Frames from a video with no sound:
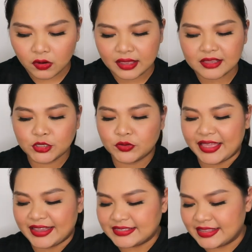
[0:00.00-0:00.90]
Okay, so
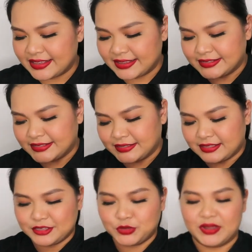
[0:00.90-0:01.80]
next is
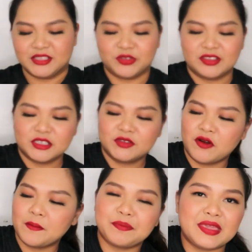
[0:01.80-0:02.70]
this one. So, this is
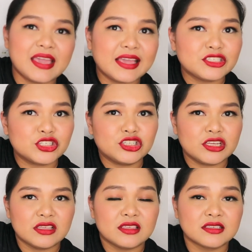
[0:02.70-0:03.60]
from
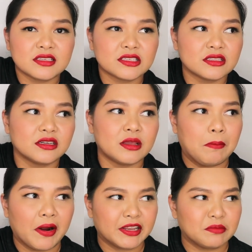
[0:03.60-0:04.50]
BHG. This is their
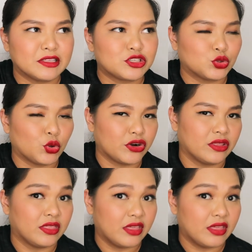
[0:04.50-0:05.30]
department store